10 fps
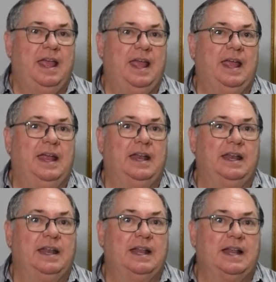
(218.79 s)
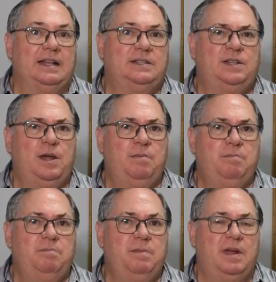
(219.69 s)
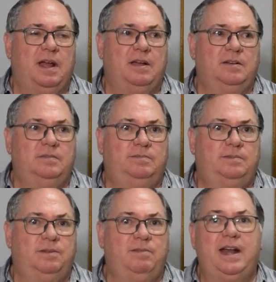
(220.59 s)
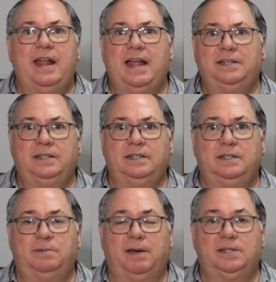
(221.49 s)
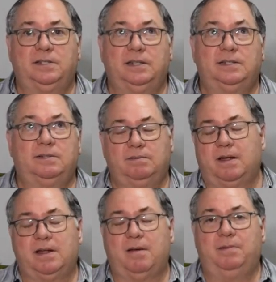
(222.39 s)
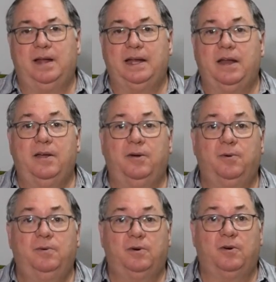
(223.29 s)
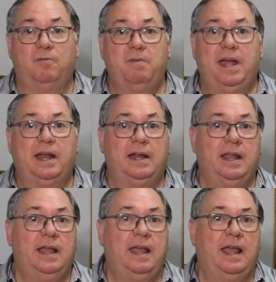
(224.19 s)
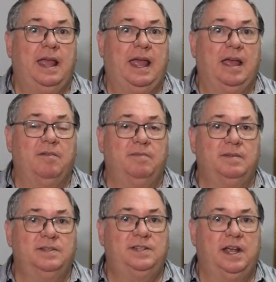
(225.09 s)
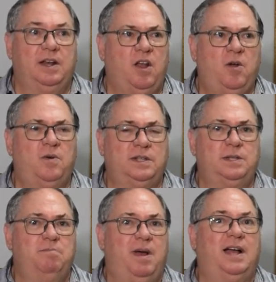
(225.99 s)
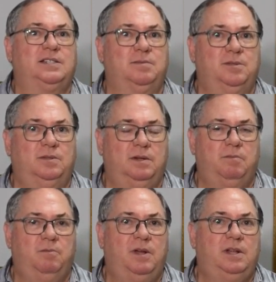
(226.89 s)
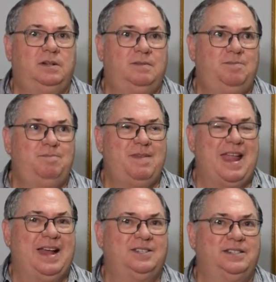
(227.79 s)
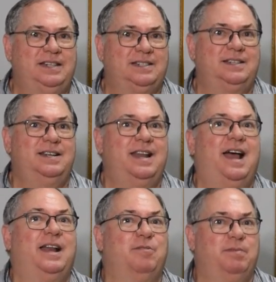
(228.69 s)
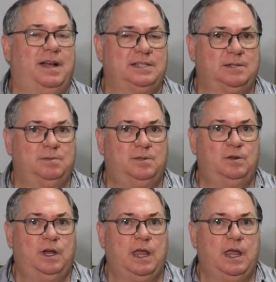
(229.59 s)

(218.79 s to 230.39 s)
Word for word: And some of the radiation specialists, a couple I know or met, have said, oh, it's impossible. Well, actually, it's not impossible.